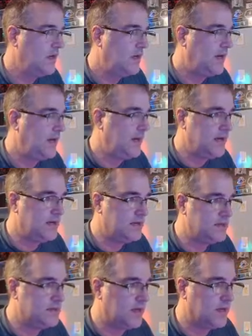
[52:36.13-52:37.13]

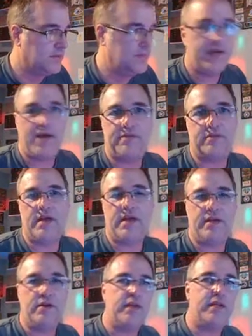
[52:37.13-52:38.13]
And then after that,
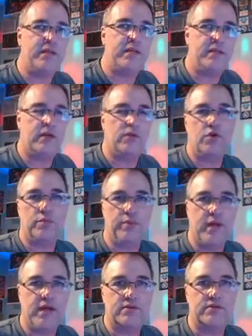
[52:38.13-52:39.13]
they did Road
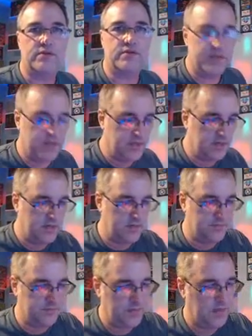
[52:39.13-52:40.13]
Blasters
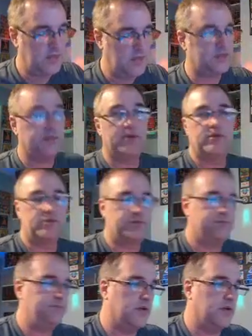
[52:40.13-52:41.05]
and some others.